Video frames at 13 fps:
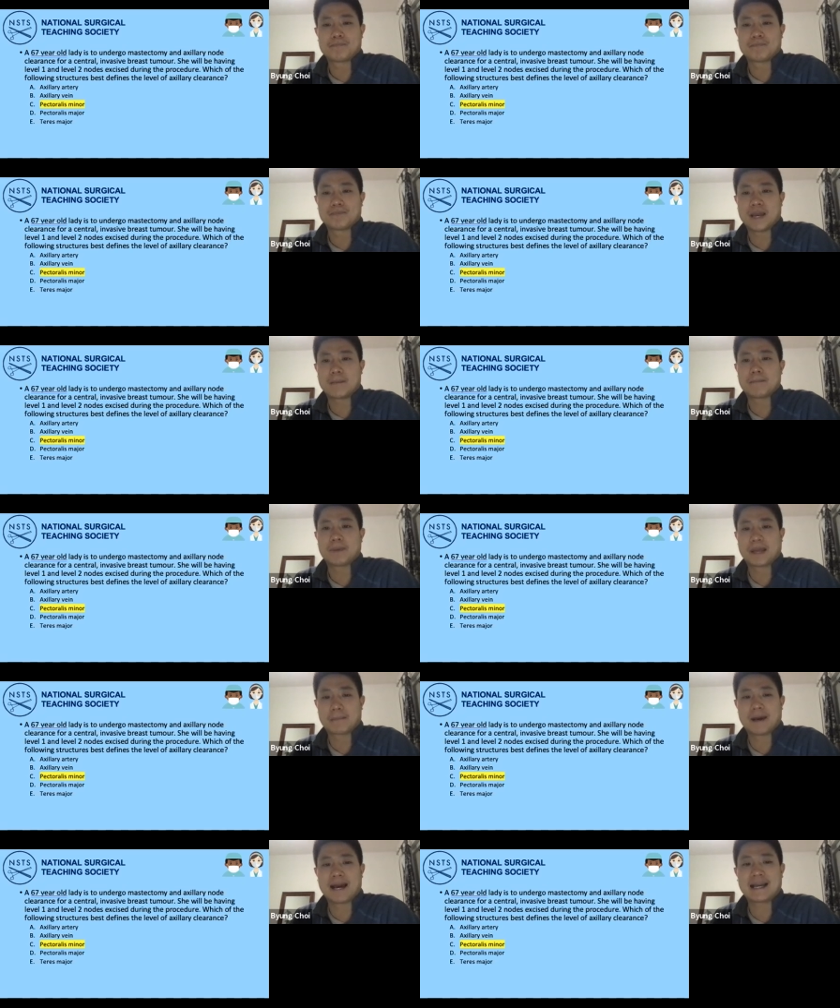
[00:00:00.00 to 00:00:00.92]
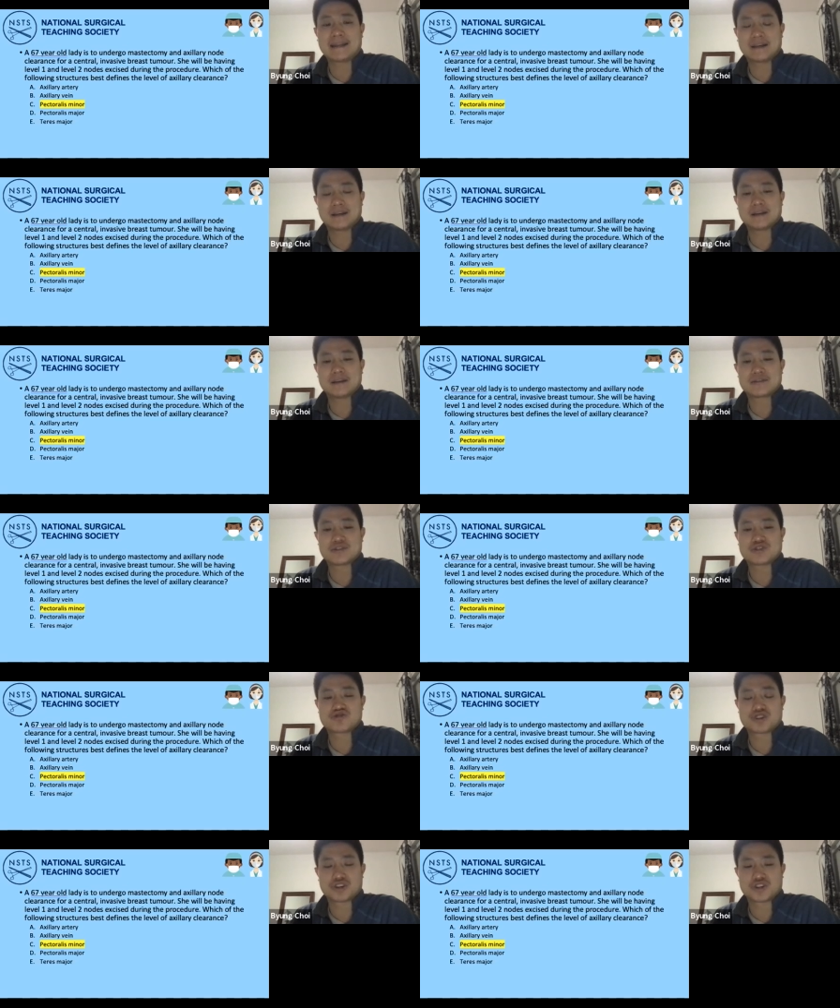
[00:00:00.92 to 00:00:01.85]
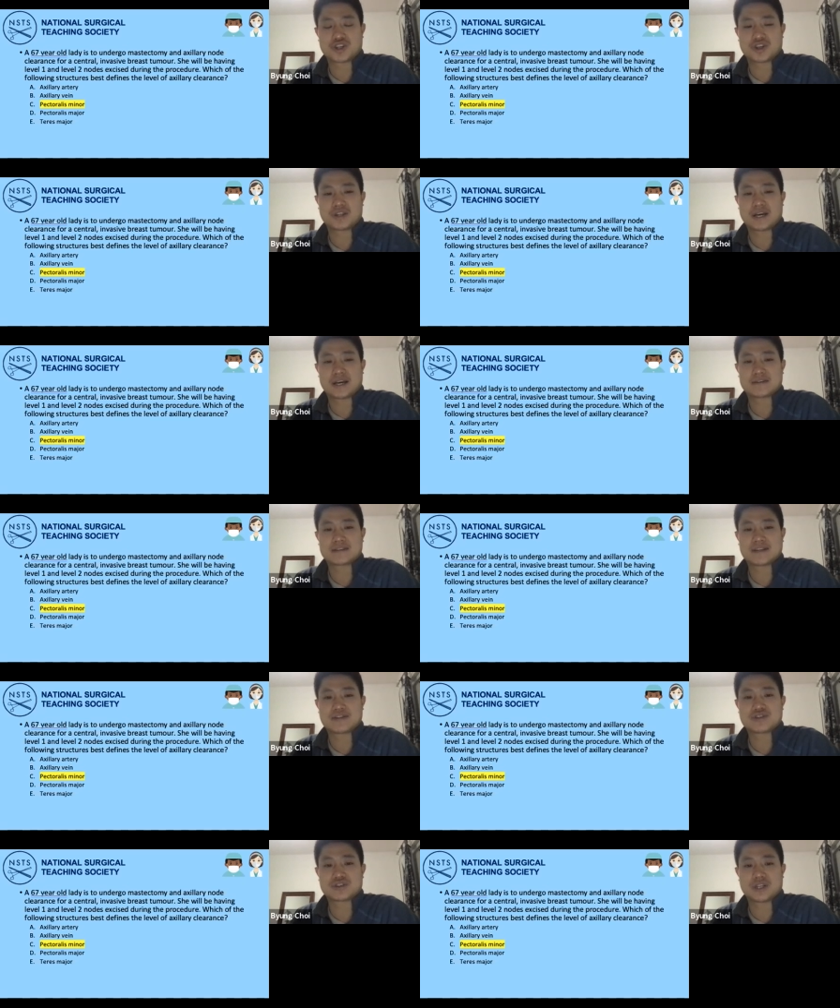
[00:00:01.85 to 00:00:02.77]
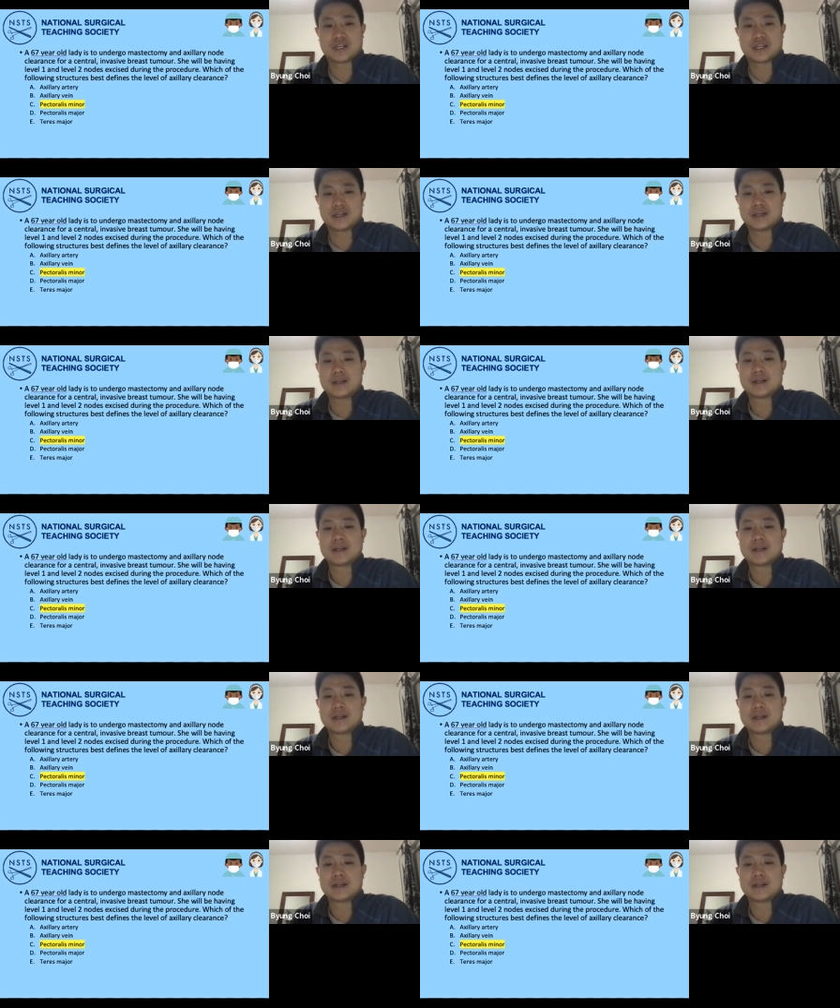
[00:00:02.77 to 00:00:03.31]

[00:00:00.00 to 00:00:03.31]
pec minor is a structure that essentially